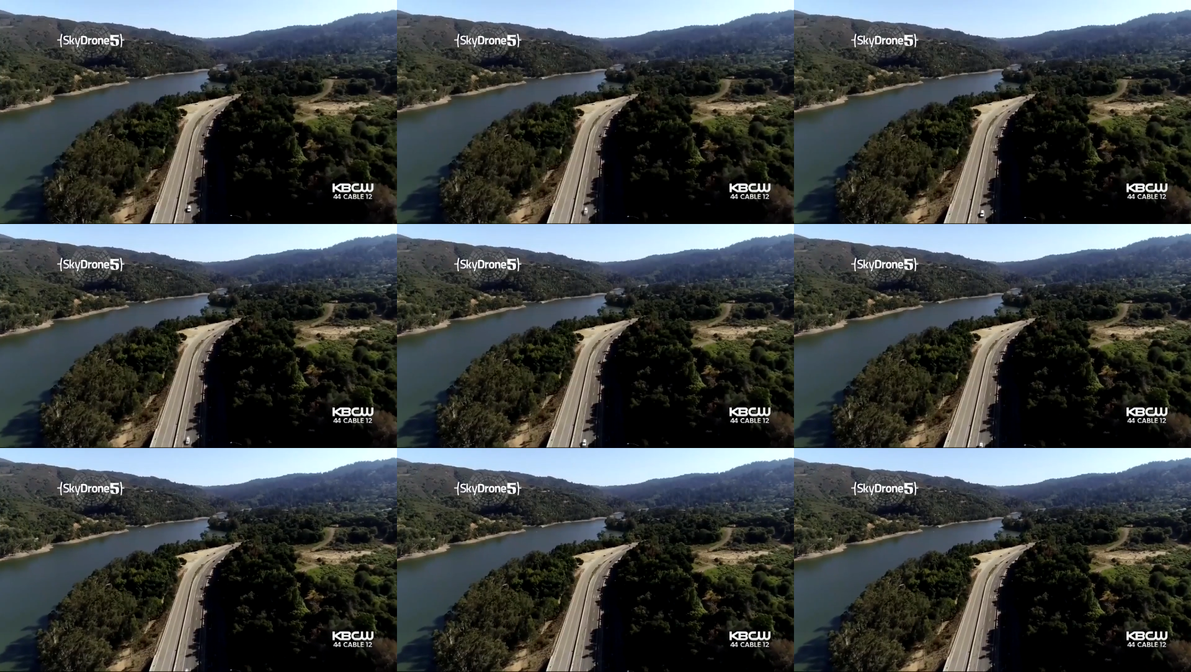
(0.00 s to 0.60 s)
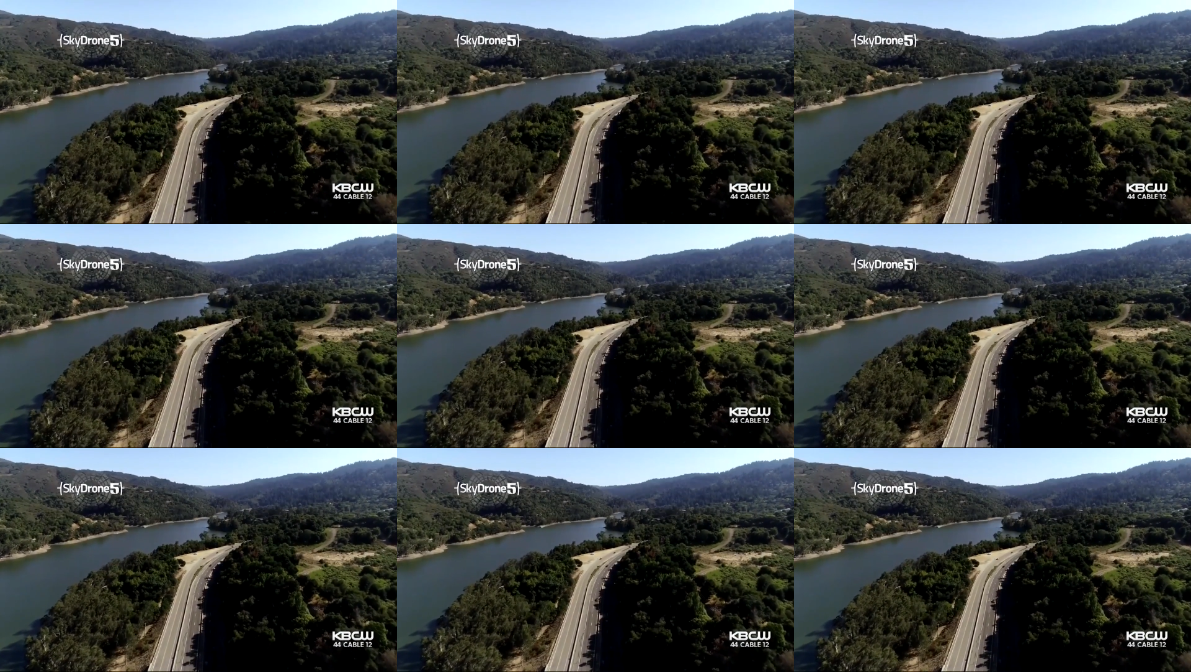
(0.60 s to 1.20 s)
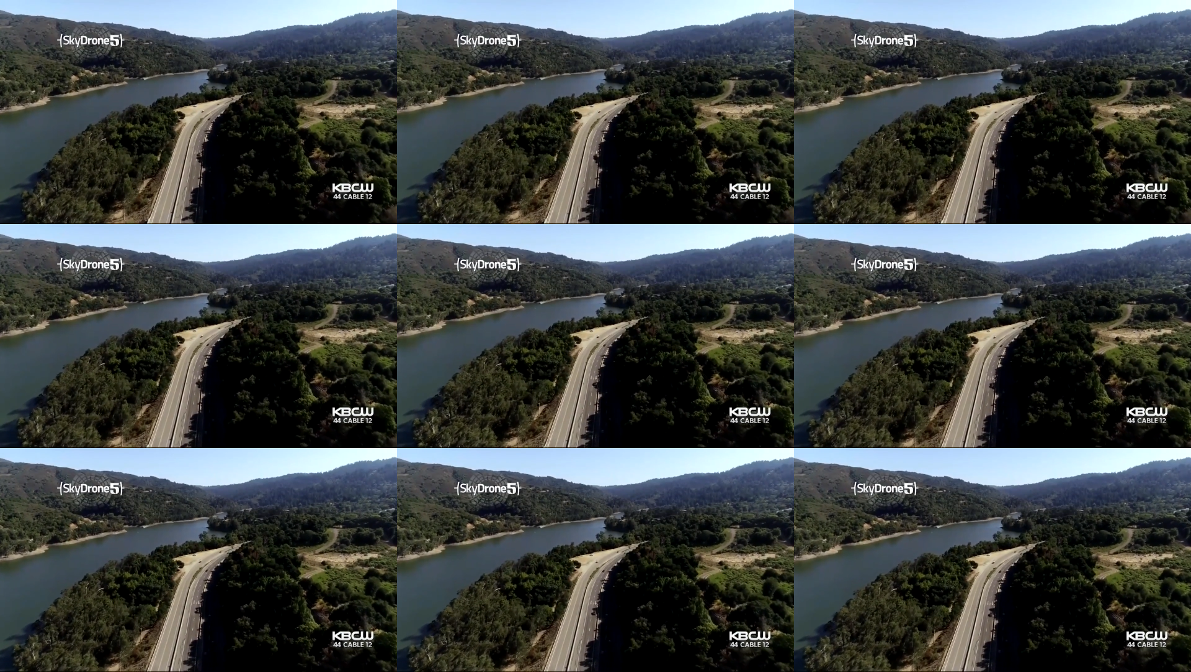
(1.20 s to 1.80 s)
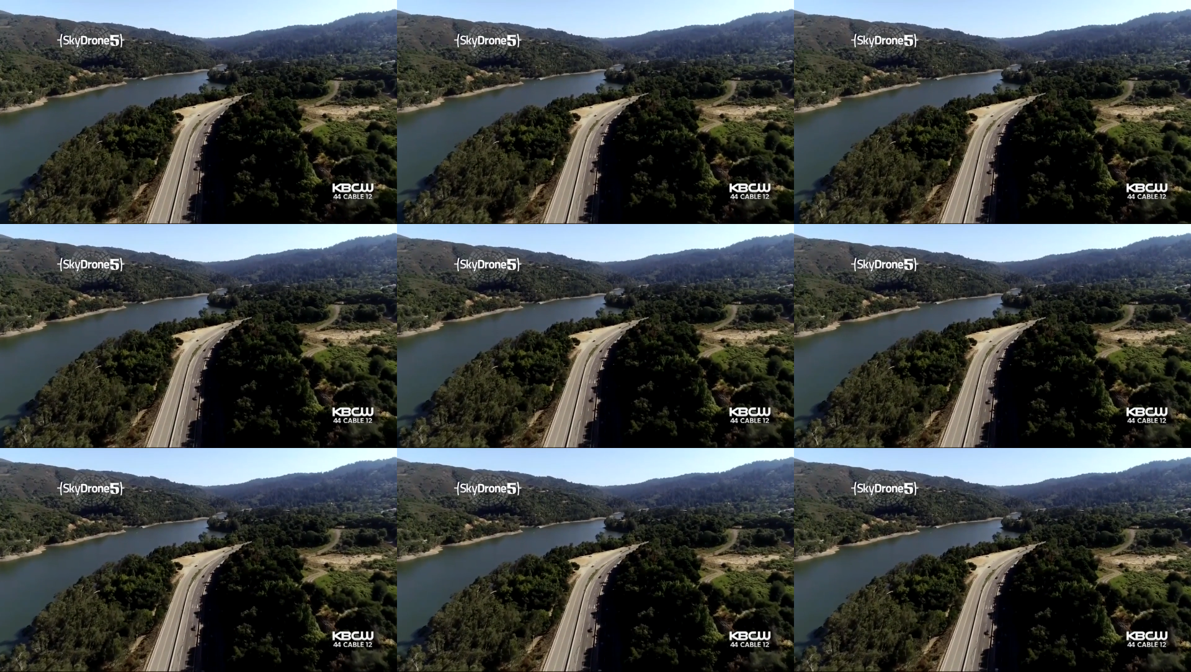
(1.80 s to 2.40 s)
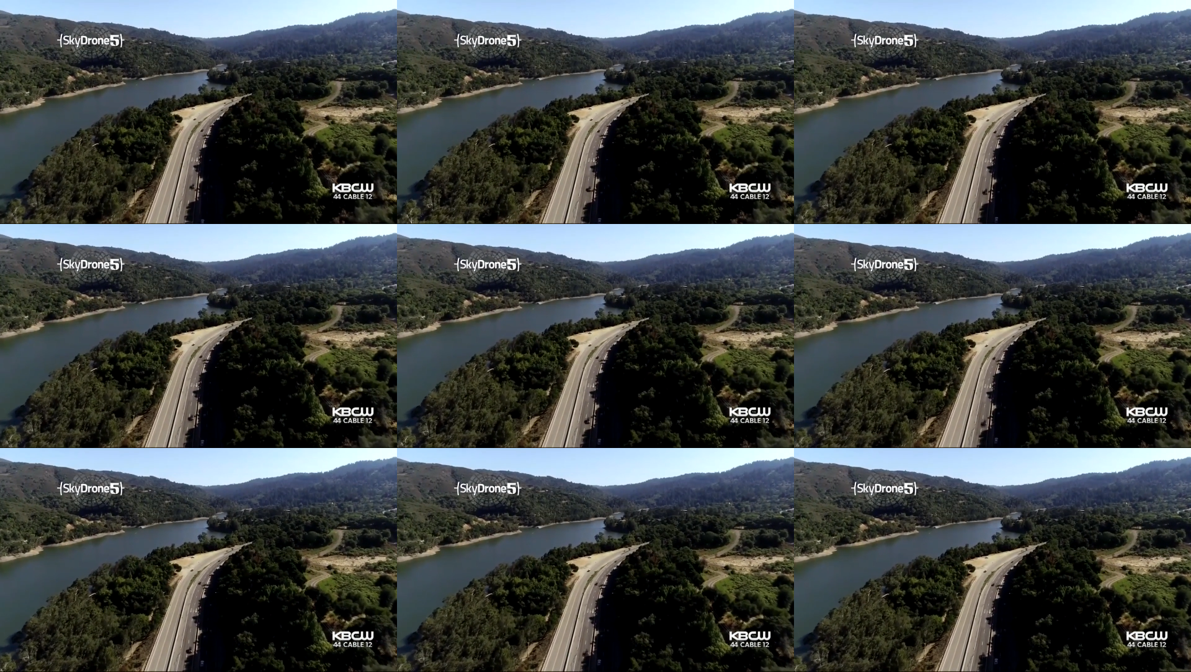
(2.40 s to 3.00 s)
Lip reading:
Nobody's mouth can be seen.